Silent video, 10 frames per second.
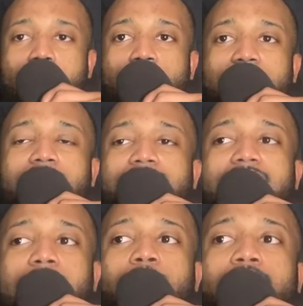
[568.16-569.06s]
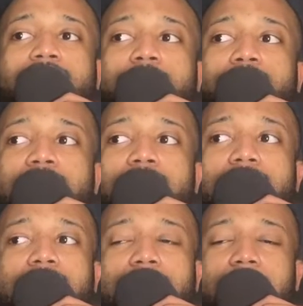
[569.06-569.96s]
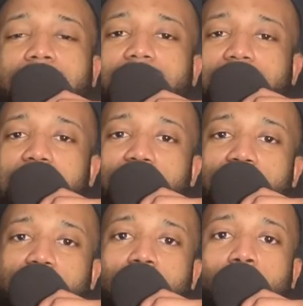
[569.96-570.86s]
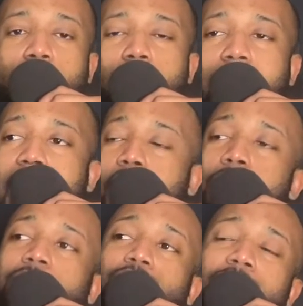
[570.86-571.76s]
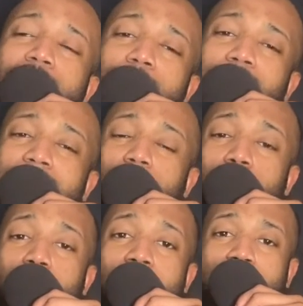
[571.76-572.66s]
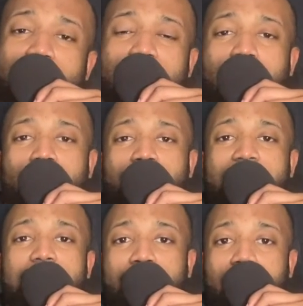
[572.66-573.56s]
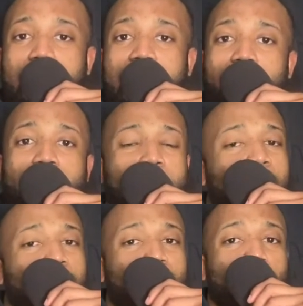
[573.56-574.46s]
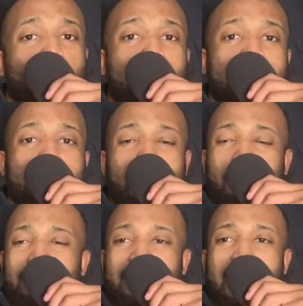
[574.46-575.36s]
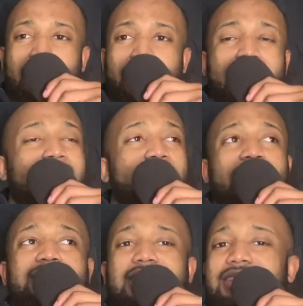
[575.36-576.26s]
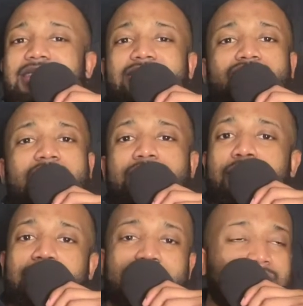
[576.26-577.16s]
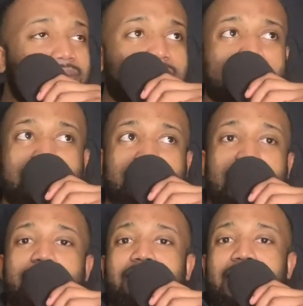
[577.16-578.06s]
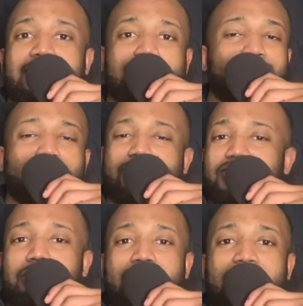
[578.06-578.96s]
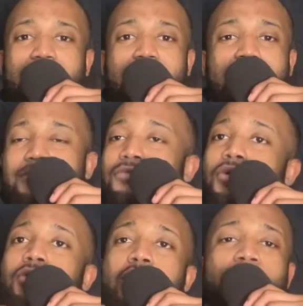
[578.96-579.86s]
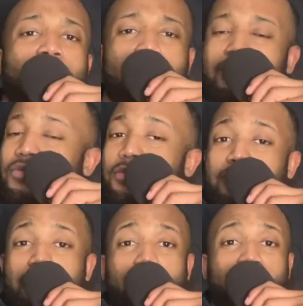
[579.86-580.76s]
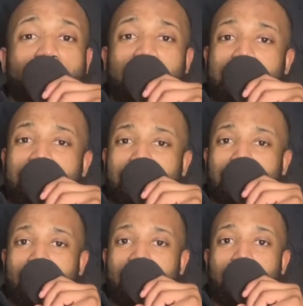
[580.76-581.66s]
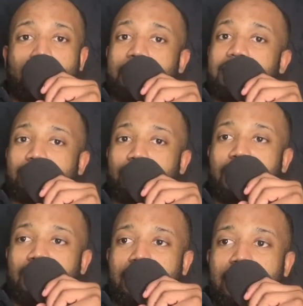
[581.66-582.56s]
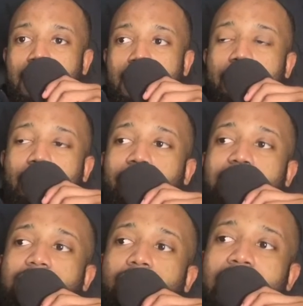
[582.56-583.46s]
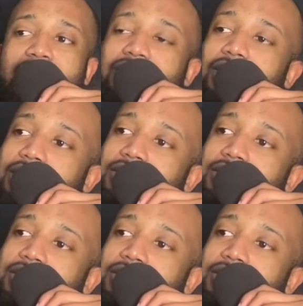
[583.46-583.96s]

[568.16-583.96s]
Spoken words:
Because I wanted to be the savior, or I always wanted to be the one to help people out through when they're going down. And this is generalized not just for men, for females as well, for women as well. But the reason why I started